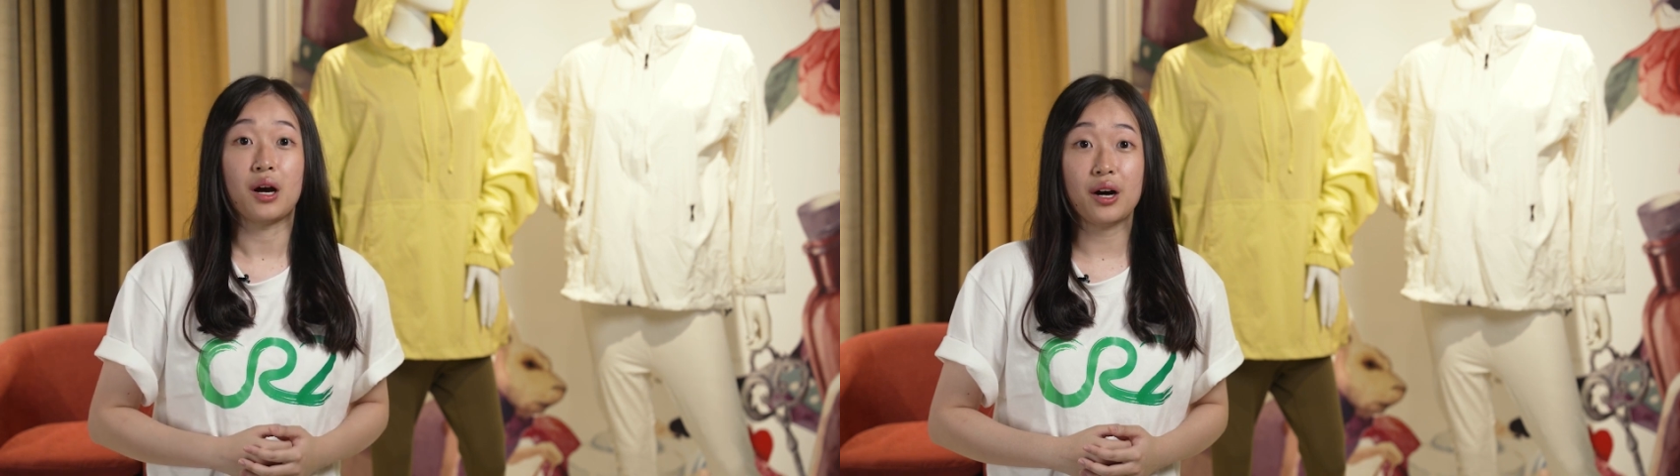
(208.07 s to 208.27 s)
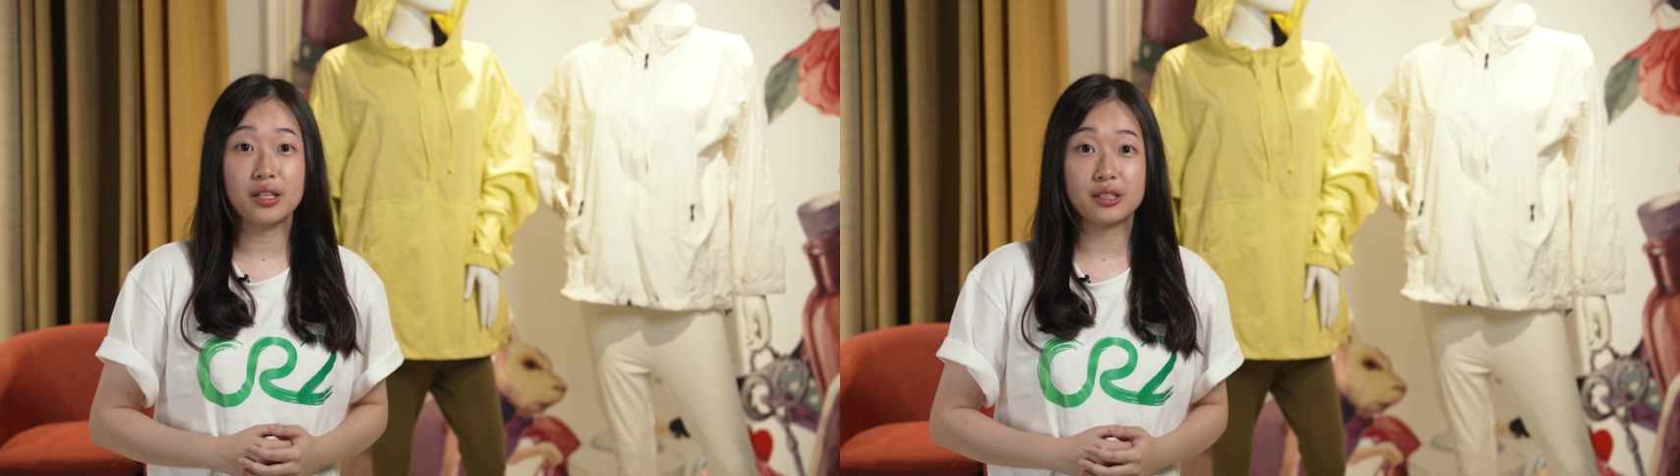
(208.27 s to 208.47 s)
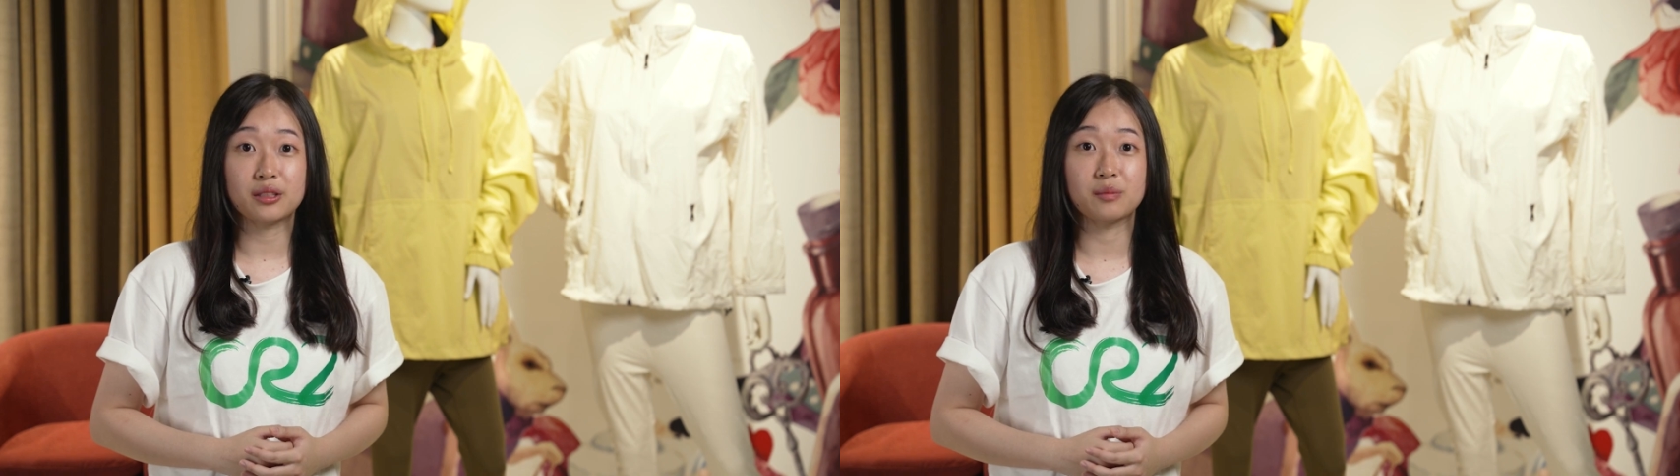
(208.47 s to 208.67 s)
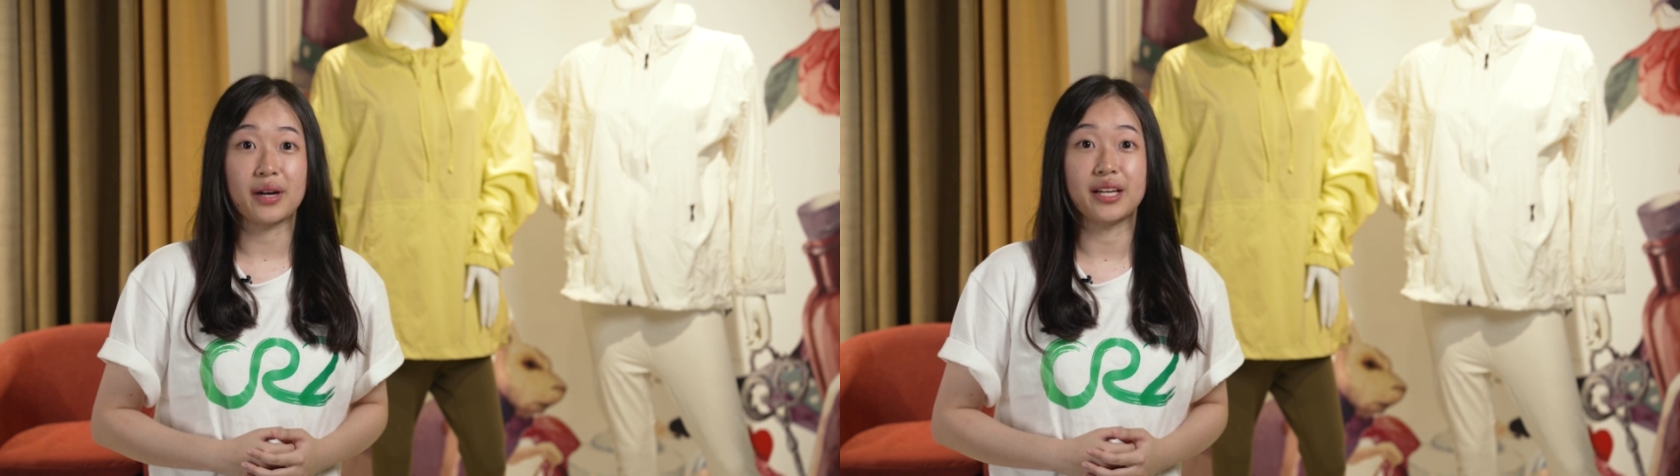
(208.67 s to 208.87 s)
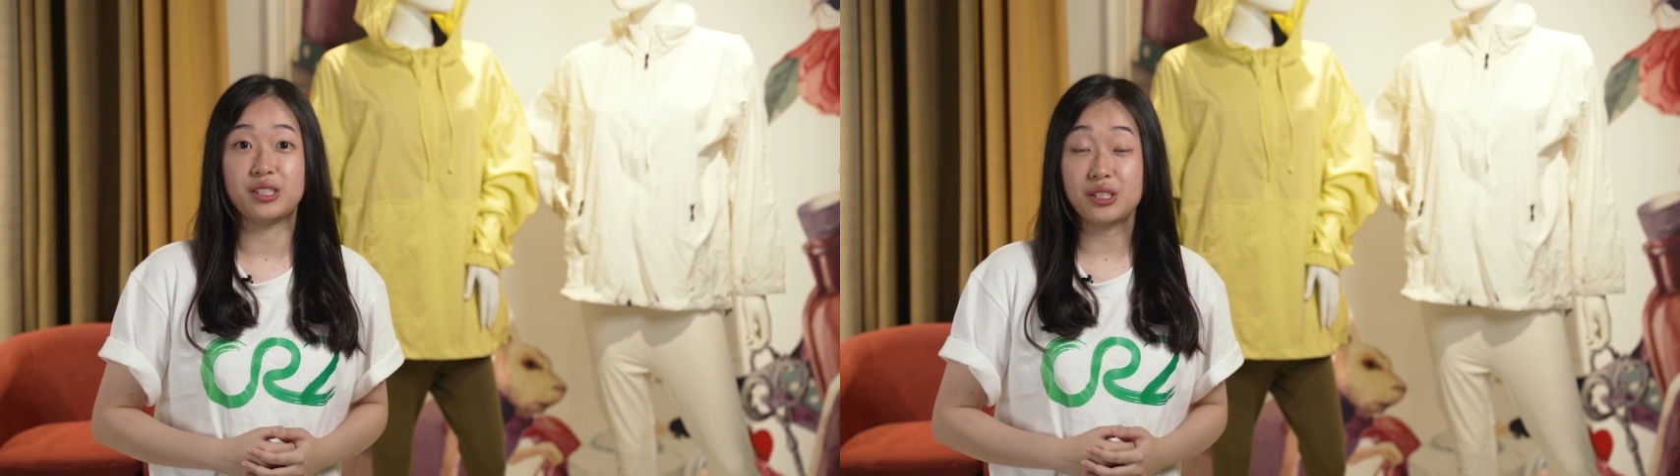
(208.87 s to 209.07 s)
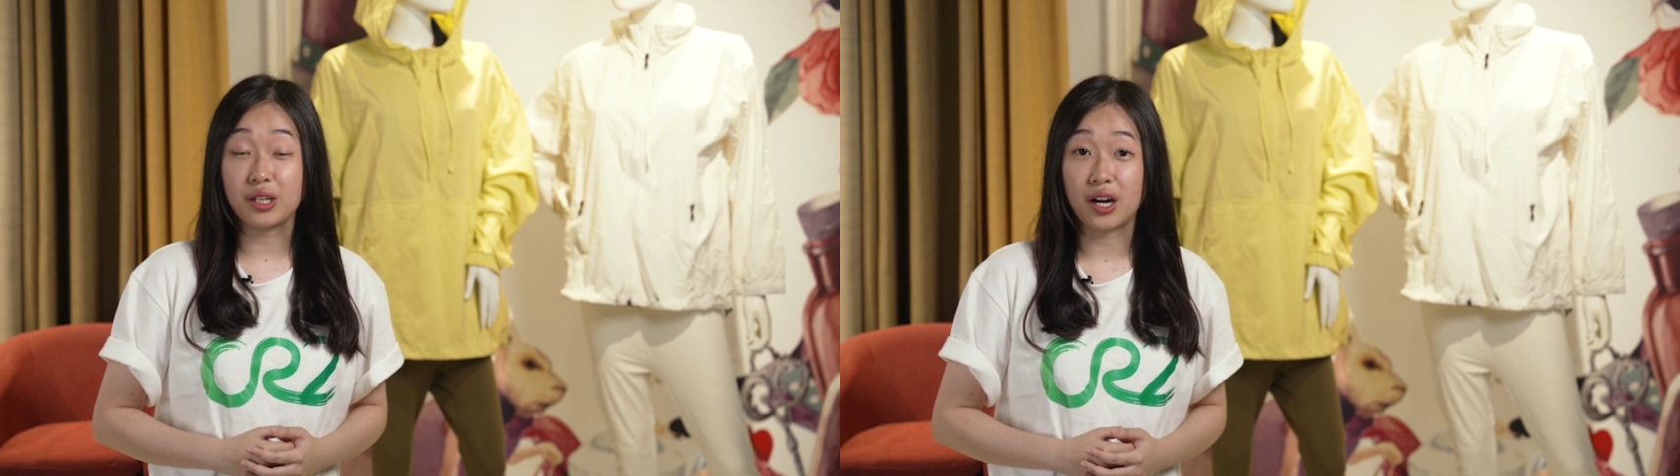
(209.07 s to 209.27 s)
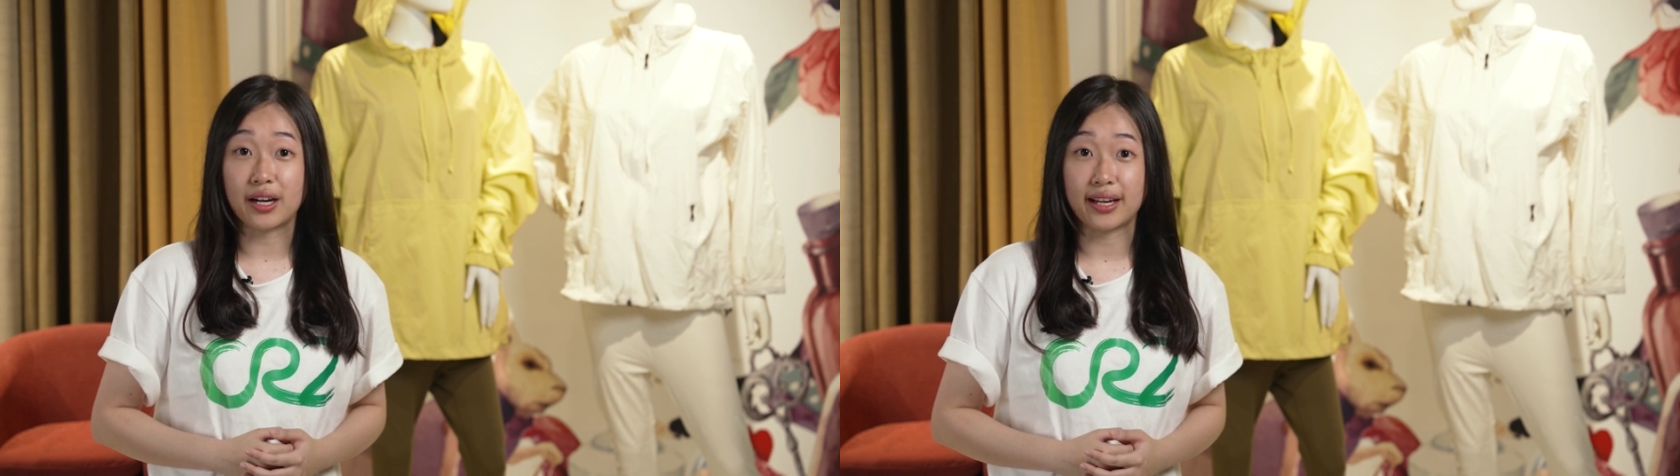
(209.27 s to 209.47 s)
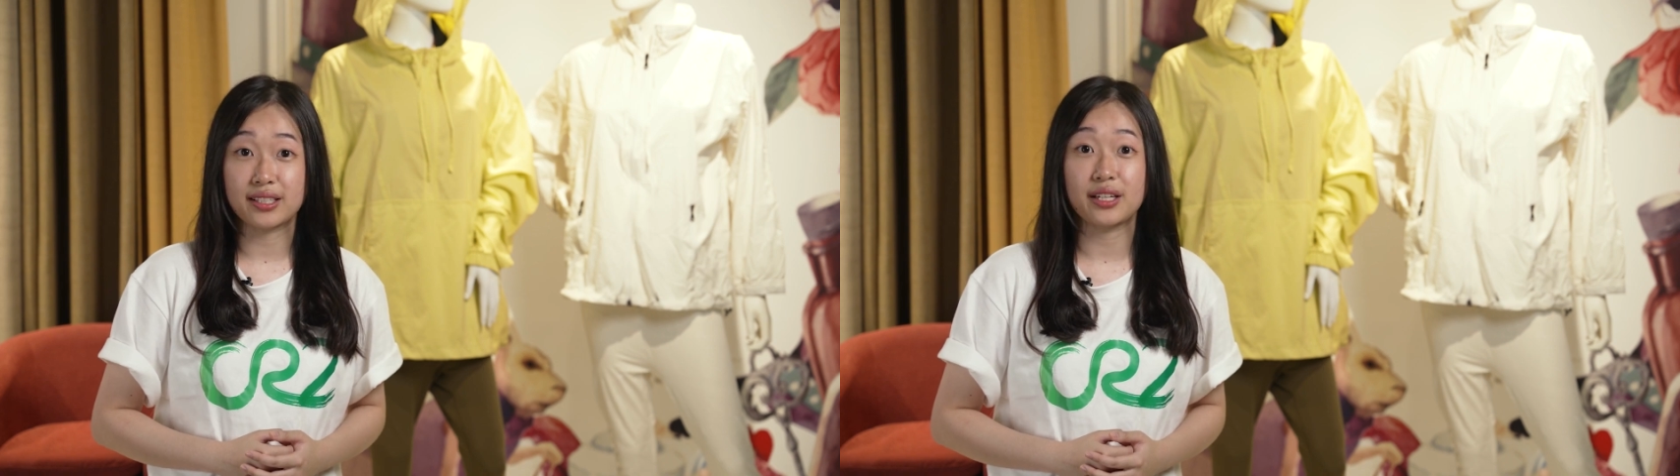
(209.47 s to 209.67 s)
Audited by
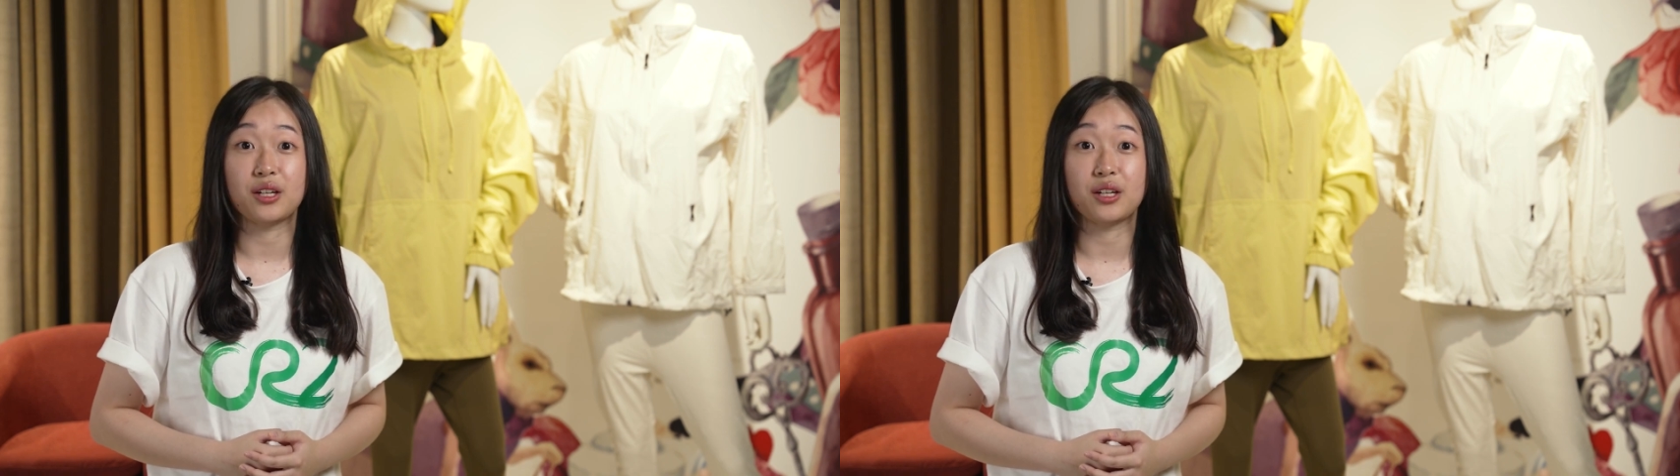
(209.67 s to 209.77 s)
GRS